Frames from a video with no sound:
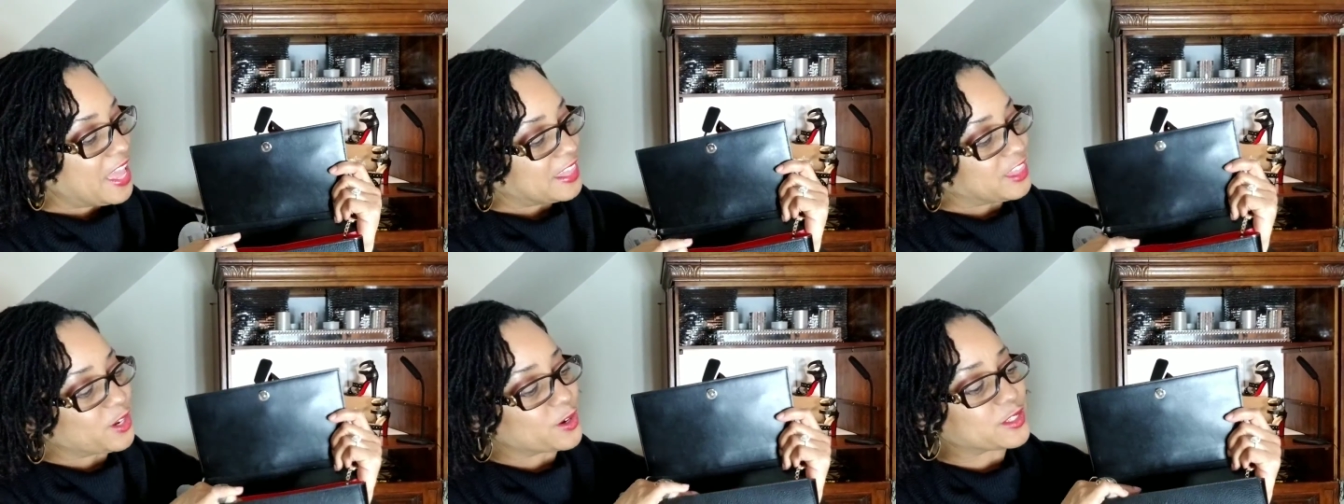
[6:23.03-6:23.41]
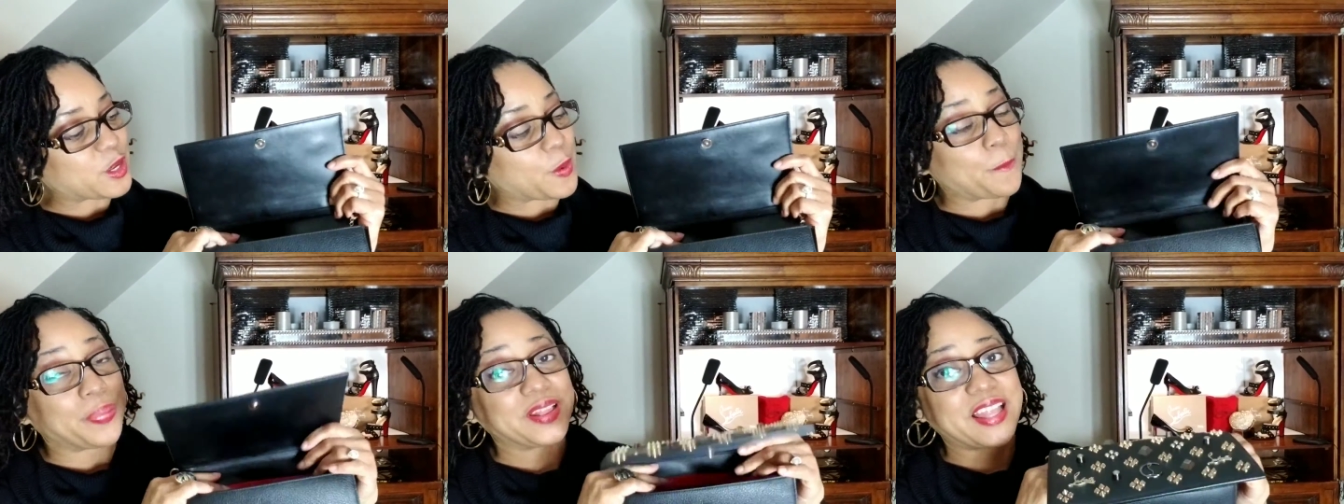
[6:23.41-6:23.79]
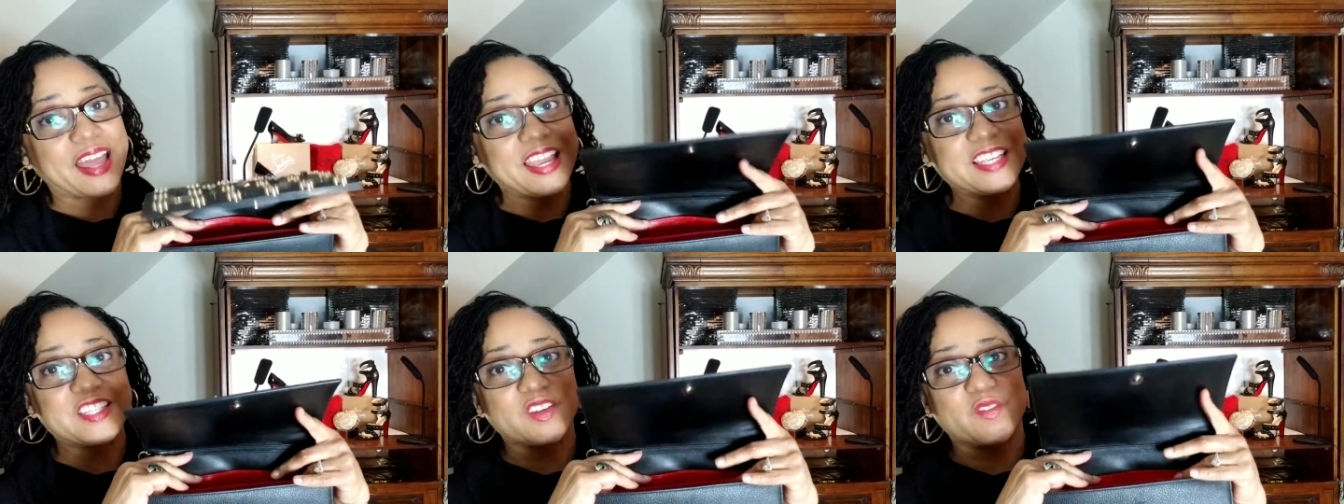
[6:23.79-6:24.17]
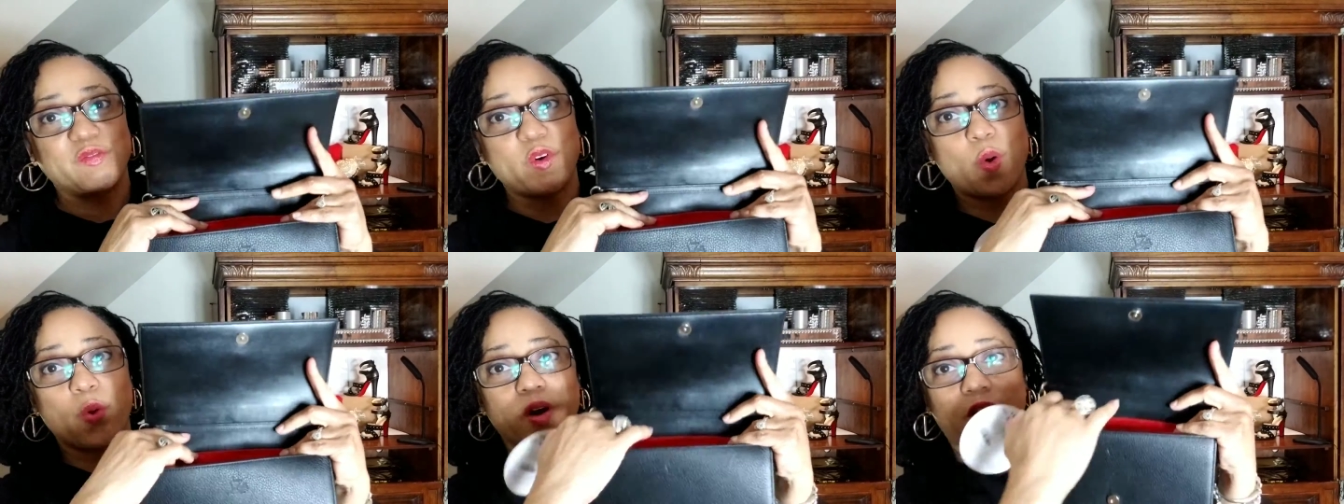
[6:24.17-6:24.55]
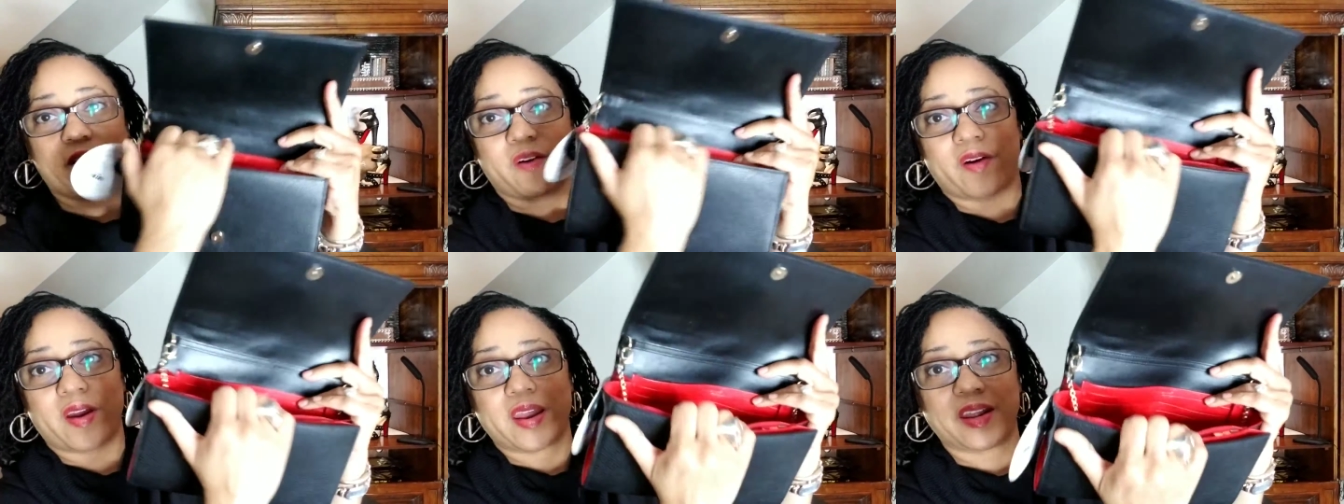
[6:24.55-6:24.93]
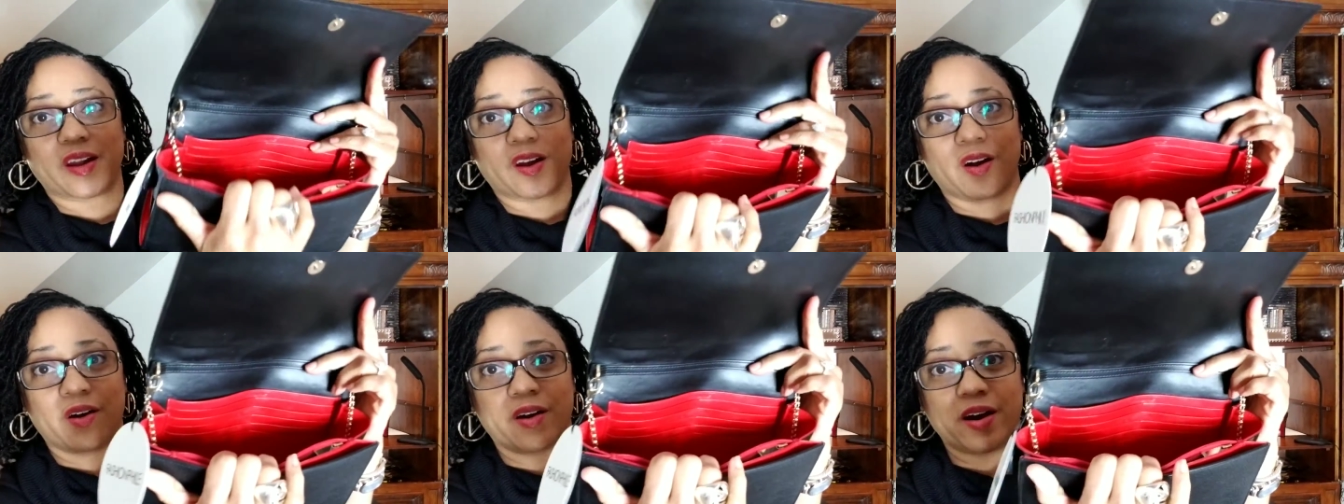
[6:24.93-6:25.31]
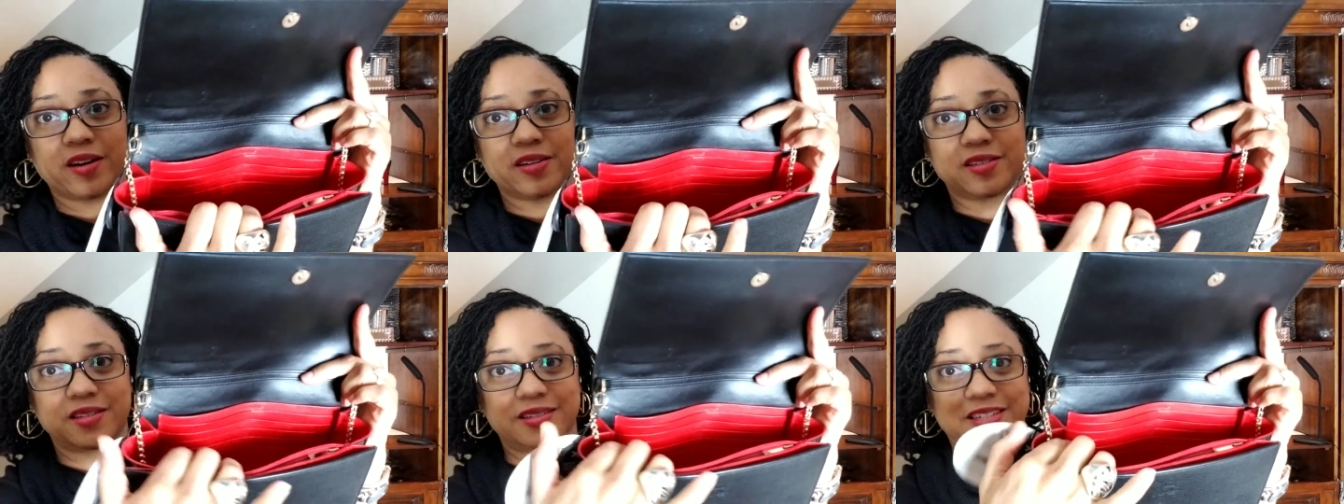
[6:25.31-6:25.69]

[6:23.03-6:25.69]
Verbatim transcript: There's a place for credit cards,